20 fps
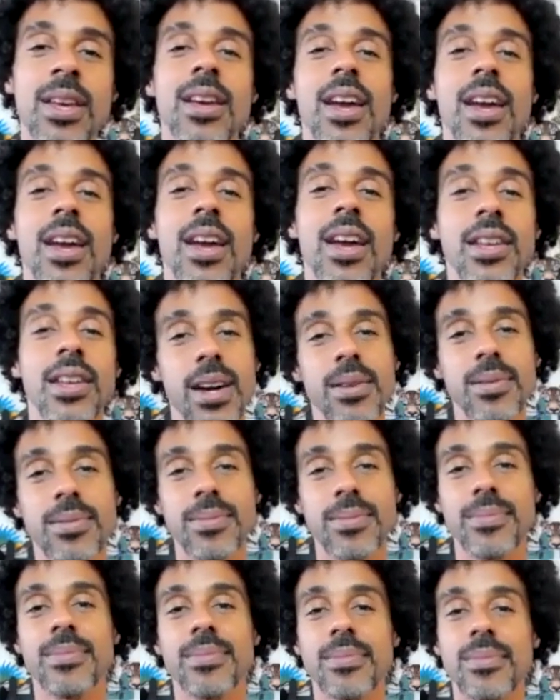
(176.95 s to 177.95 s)
And he's like,
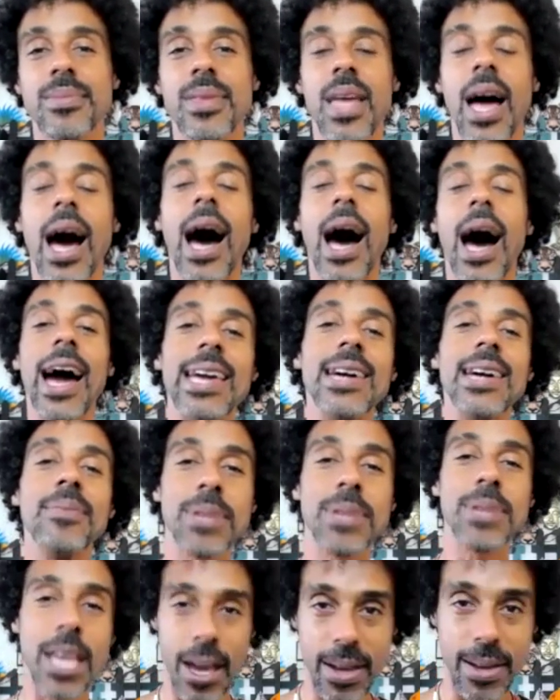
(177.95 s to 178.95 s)
I
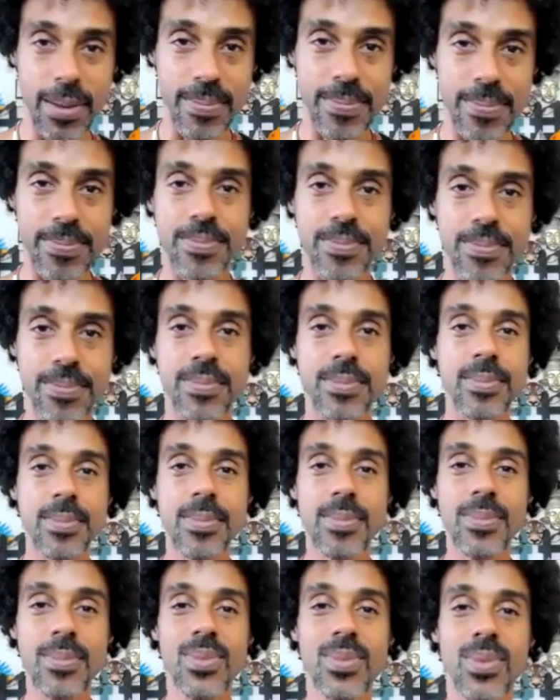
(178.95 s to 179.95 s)
am game.
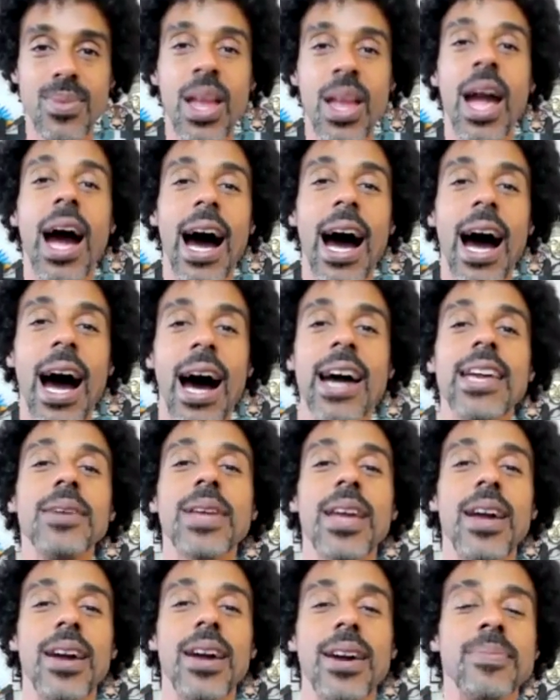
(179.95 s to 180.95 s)
I
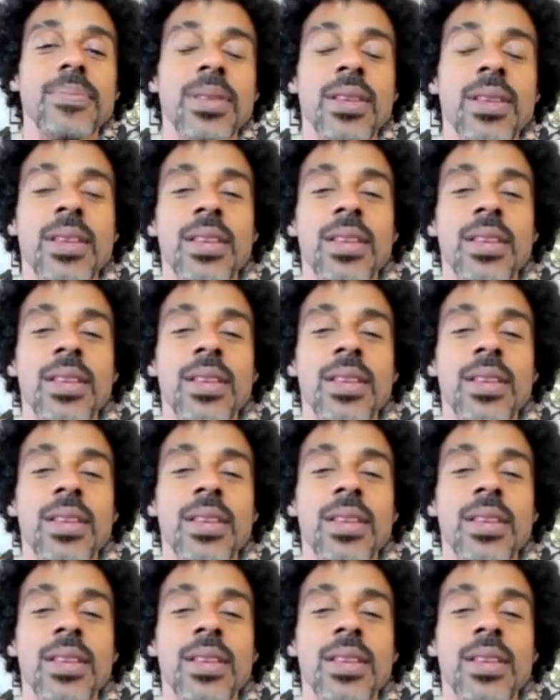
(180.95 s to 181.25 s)
am game.